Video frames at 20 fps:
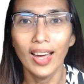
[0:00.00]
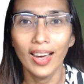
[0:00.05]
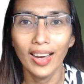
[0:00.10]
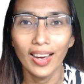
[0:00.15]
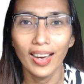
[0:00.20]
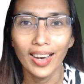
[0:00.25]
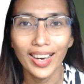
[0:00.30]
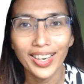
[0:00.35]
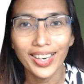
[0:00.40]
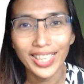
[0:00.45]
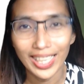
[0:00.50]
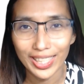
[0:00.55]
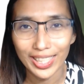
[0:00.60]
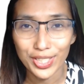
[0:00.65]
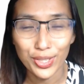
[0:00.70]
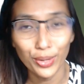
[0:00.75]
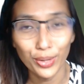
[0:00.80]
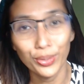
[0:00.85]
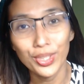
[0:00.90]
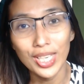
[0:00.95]
All right,
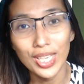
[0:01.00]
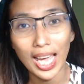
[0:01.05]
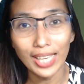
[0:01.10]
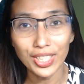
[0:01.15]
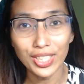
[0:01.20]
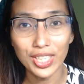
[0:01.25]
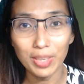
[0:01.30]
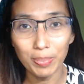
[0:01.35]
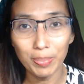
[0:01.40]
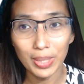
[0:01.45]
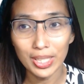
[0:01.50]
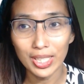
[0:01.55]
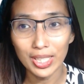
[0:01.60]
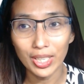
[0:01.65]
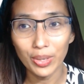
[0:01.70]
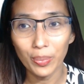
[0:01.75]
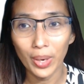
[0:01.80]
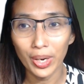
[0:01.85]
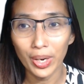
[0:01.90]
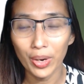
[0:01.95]
so
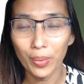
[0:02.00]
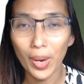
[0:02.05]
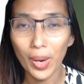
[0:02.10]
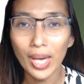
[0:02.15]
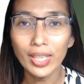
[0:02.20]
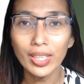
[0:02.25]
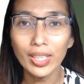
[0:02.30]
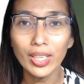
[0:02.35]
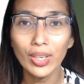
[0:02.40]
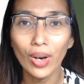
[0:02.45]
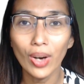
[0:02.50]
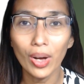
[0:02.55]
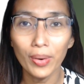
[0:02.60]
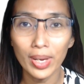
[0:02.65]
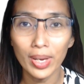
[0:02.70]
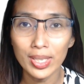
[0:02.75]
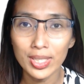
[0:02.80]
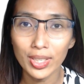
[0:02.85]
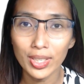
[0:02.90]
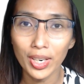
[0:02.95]
ChatGPT 101, you
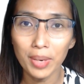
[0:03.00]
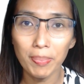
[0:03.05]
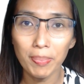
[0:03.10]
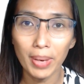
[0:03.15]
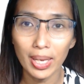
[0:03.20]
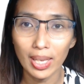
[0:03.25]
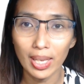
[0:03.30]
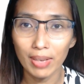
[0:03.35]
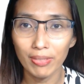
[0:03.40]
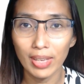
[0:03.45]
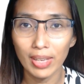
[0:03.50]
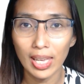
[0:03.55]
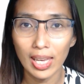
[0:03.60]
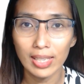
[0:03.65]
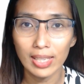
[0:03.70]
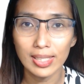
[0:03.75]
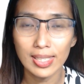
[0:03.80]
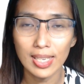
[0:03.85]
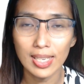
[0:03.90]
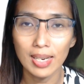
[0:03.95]
always start by giving
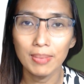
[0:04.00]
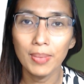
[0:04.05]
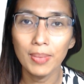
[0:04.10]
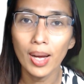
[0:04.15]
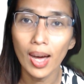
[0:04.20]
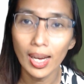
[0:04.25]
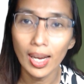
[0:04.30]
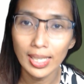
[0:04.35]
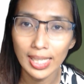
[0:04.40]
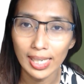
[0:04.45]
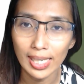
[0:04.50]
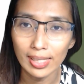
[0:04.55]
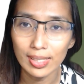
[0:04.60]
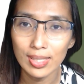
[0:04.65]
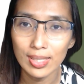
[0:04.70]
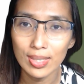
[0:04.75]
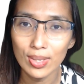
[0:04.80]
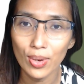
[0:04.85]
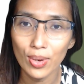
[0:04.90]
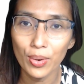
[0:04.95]
it some
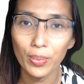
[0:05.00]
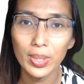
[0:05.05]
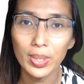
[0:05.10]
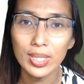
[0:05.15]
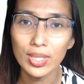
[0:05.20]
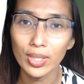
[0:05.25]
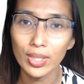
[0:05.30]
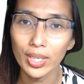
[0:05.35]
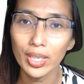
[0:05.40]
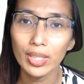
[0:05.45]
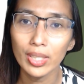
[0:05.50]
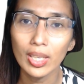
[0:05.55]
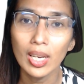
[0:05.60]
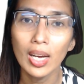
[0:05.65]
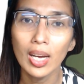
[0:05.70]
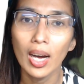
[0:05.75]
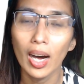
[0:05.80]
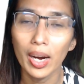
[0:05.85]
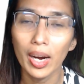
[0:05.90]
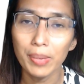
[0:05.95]
context. So we start
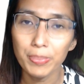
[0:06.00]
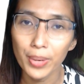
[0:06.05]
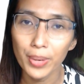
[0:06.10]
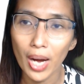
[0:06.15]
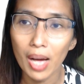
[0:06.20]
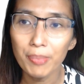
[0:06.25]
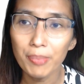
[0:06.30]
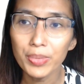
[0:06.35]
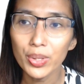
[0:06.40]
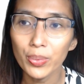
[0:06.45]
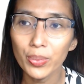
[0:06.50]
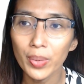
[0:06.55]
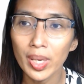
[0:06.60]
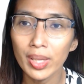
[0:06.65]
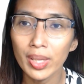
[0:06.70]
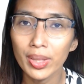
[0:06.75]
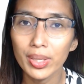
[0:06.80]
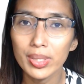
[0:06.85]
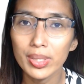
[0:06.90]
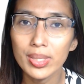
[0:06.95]
our prompt
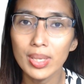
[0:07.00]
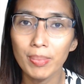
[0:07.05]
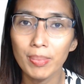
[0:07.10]
with some